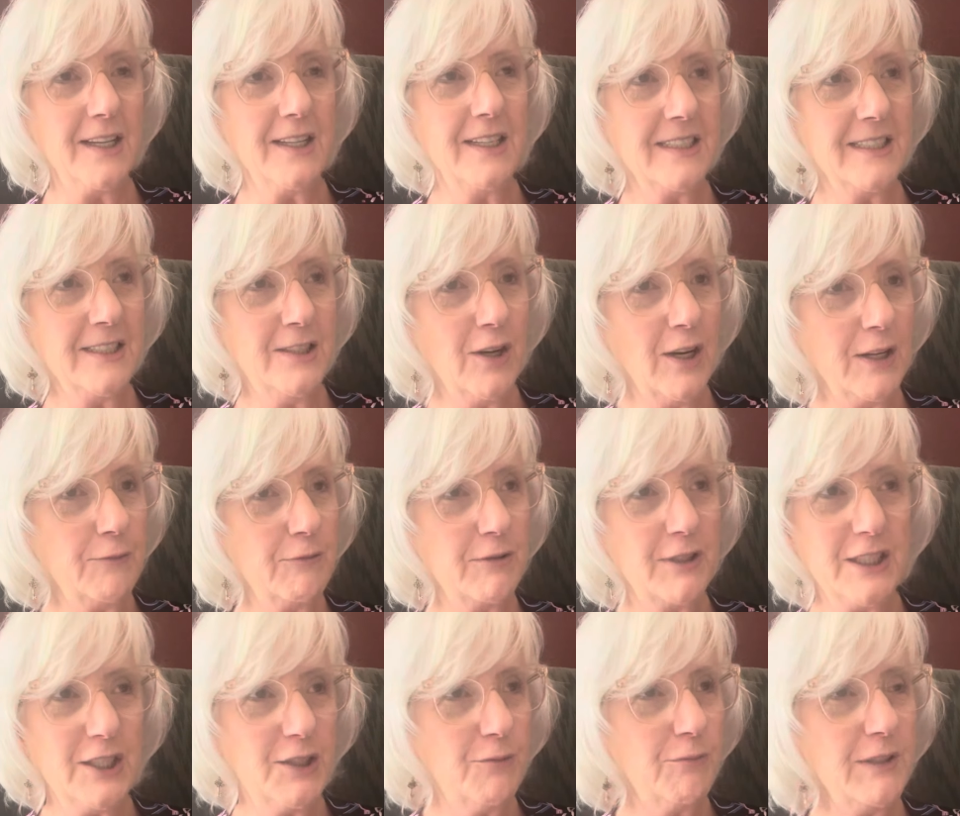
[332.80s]
you know,
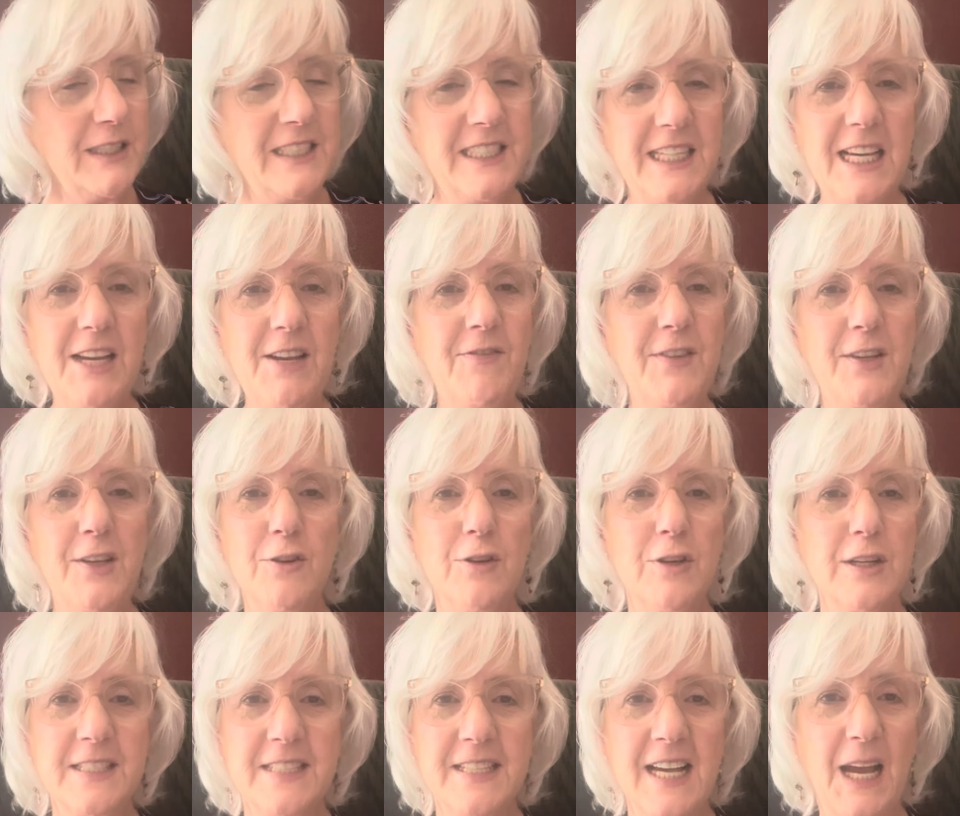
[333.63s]
just receive your
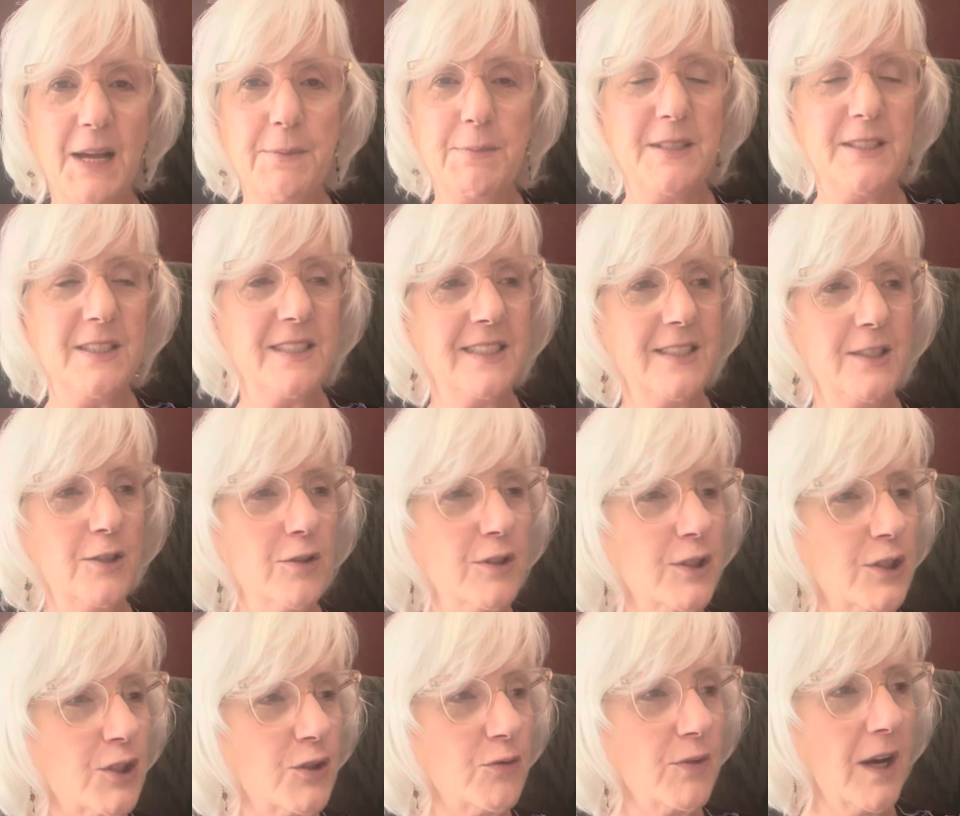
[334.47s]
assignments, your
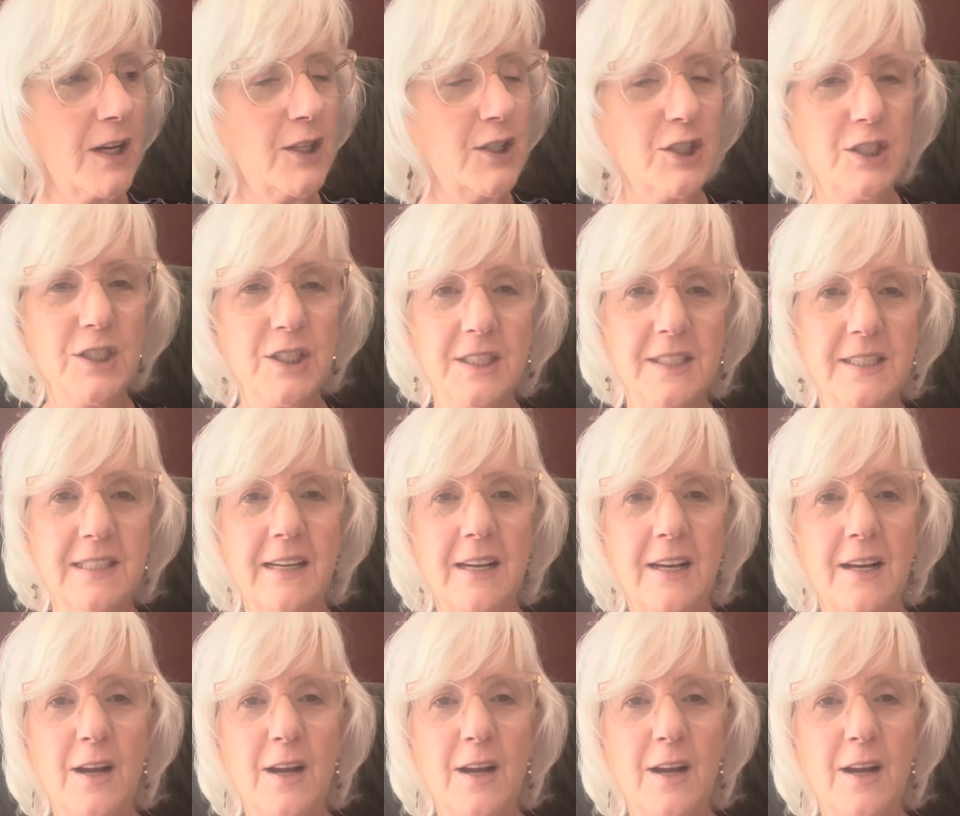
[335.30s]
instructions